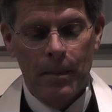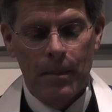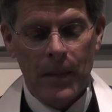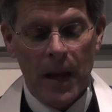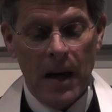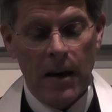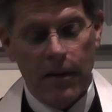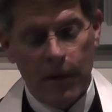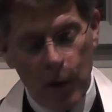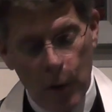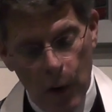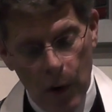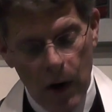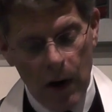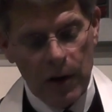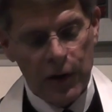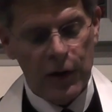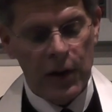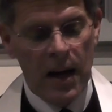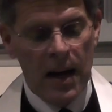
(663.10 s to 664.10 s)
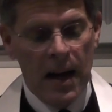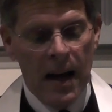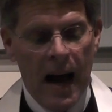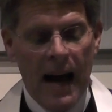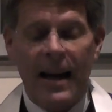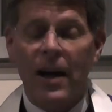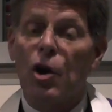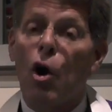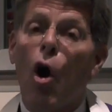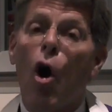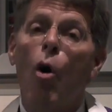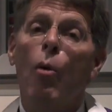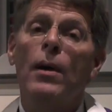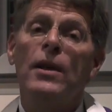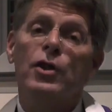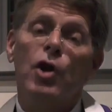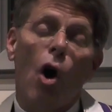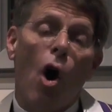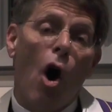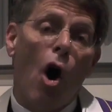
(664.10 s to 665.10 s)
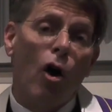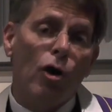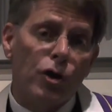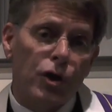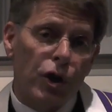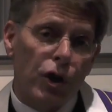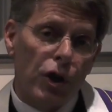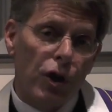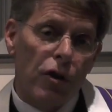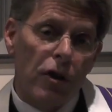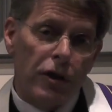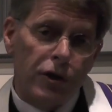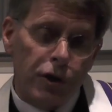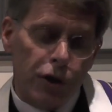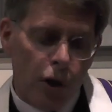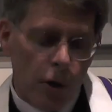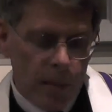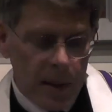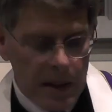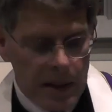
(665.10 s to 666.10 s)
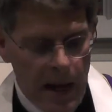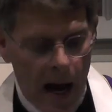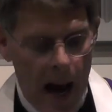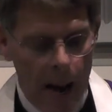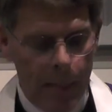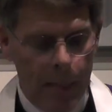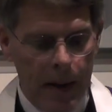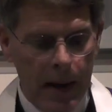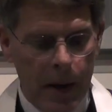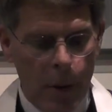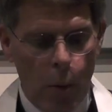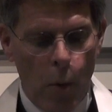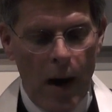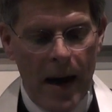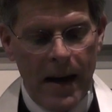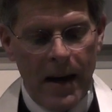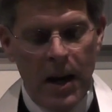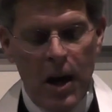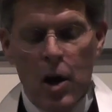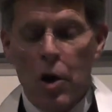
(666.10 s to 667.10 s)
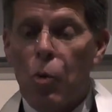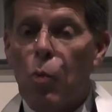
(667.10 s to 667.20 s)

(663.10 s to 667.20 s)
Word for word: And of course, I can always alter the sermon topic when